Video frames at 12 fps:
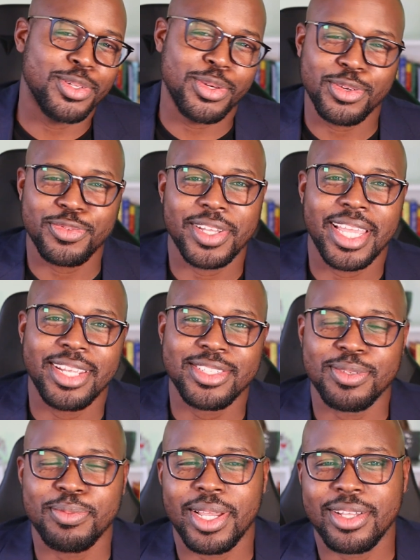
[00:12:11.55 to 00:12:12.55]

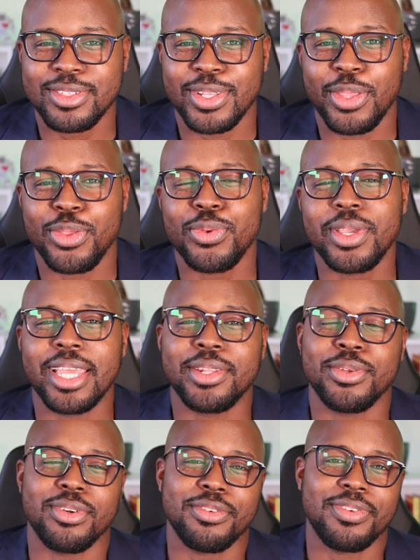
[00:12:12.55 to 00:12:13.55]
notification bell so that you get
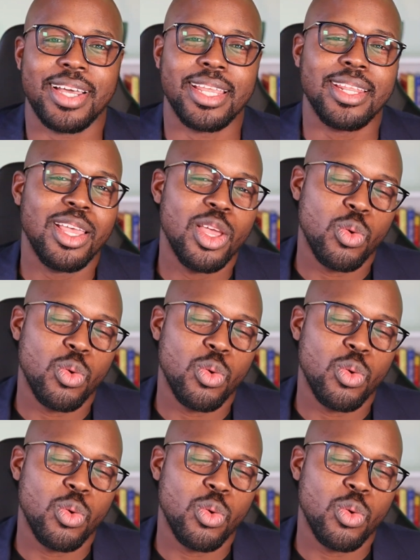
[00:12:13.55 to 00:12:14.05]
notified